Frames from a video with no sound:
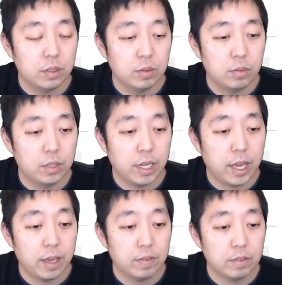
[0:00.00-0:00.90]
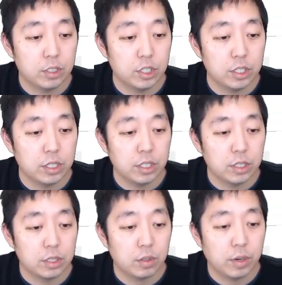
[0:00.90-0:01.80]
1 half gt
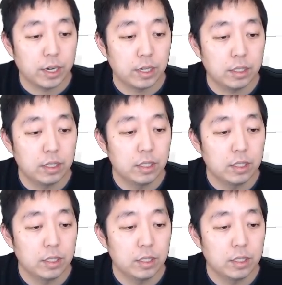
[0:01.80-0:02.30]
squared.